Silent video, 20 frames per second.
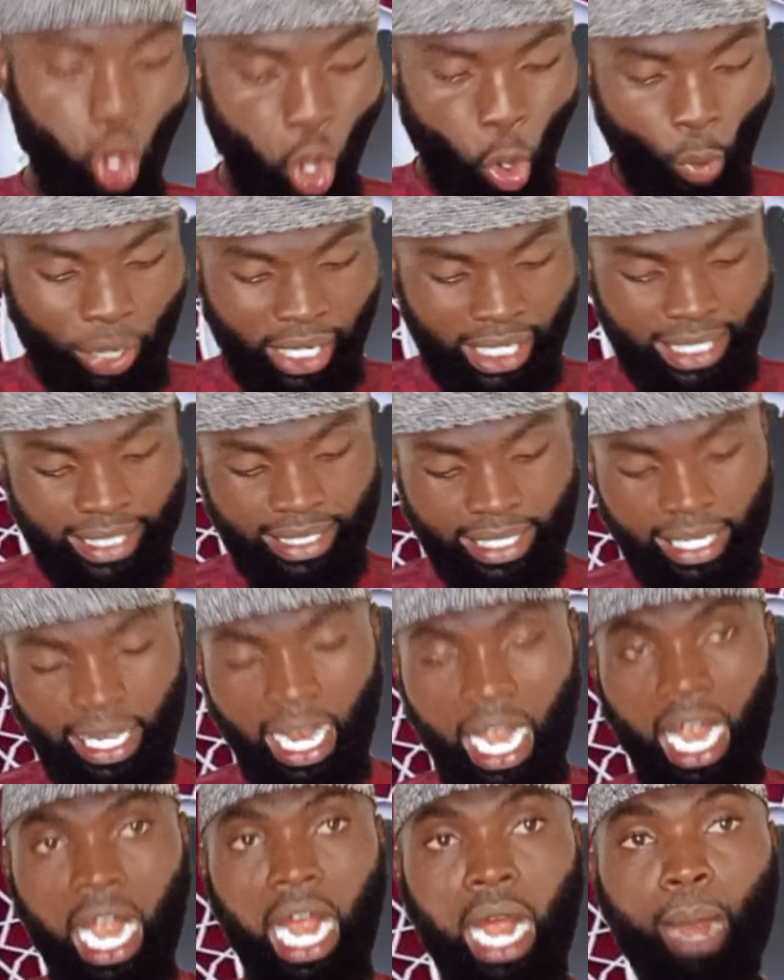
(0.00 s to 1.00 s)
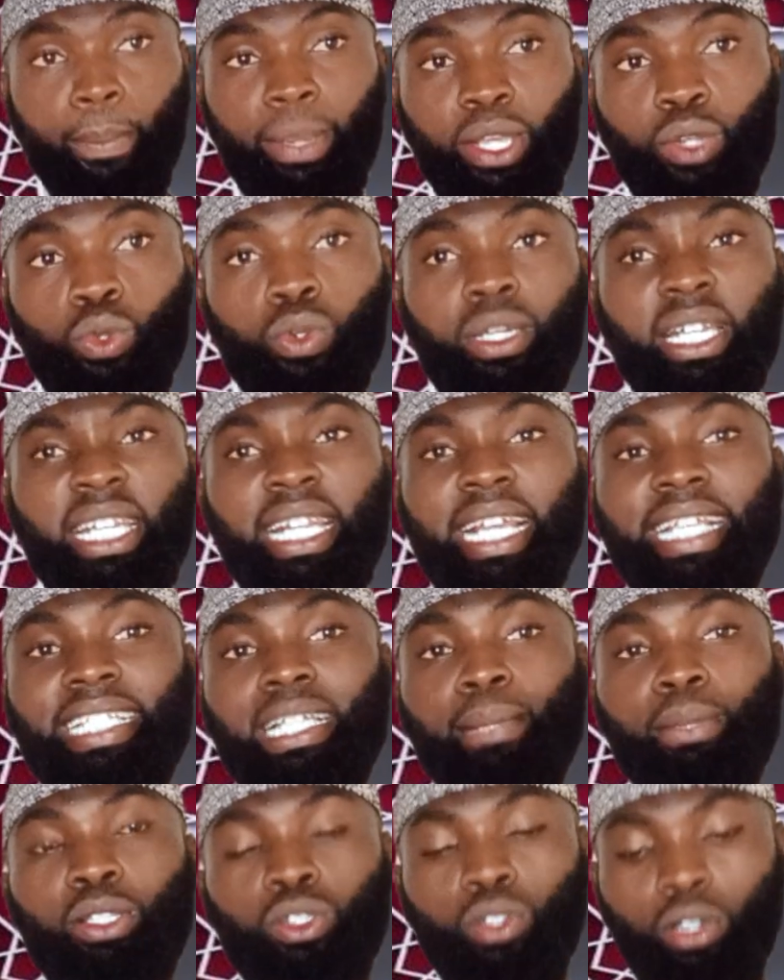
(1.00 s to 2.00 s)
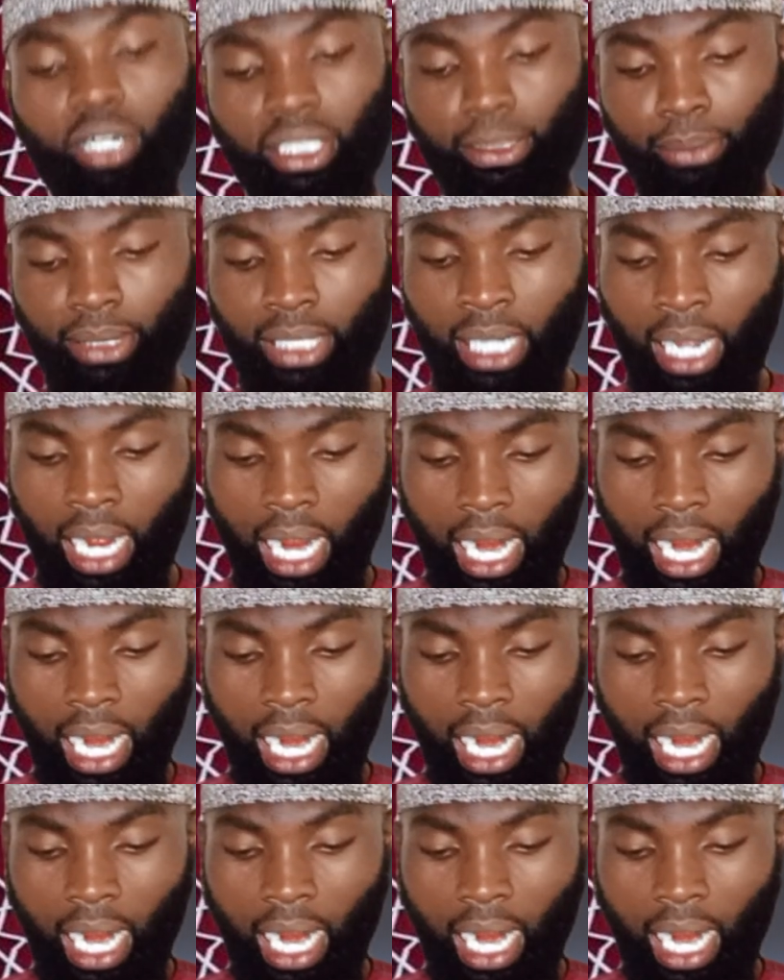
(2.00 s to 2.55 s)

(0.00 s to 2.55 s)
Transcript: or we can say Hamidun laysa bi talibin.